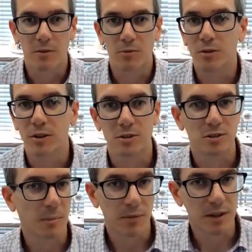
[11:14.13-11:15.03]
if
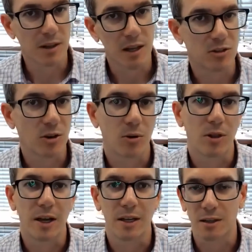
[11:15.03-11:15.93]
there's something that you don't
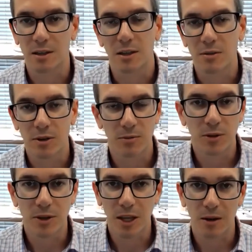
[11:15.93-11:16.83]
like. Even
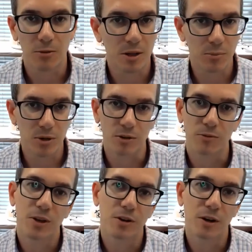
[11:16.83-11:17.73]
if you can't really put your
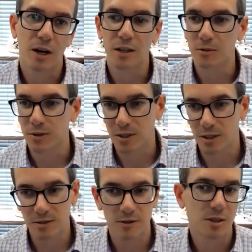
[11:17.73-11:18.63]
finger on it, if it
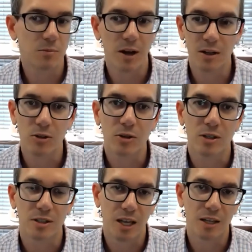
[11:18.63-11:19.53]
doesn't seem right, you
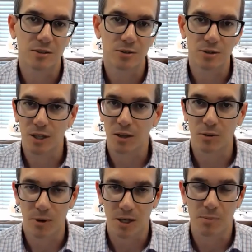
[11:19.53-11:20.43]
could cancel and get
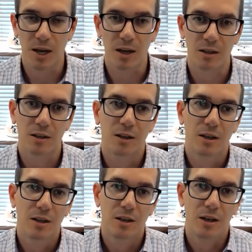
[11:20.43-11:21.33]
your money back.
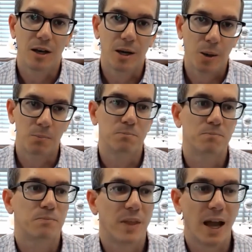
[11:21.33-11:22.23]

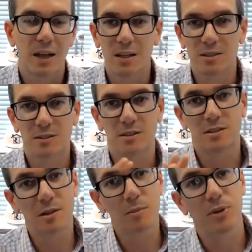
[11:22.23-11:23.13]
That is the
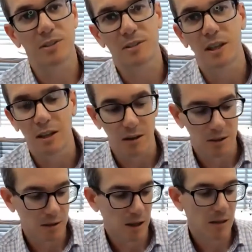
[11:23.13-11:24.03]
simplest thing.
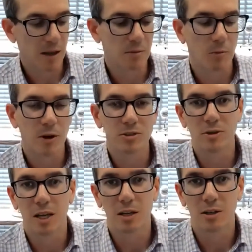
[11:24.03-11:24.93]
And then once
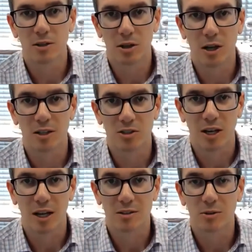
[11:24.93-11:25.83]
you get it under
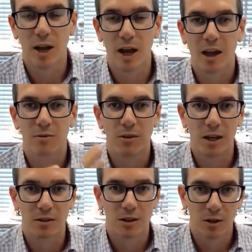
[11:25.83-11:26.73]
contract and you have
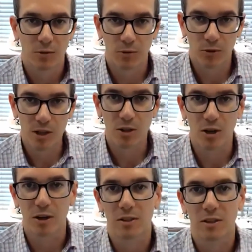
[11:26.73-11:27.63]
that free
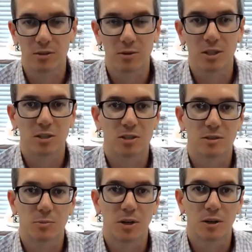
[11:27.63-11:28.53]
look, that due
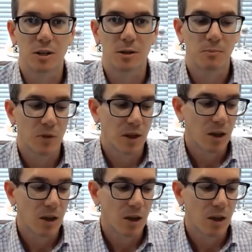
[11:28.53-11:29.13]
diligence period,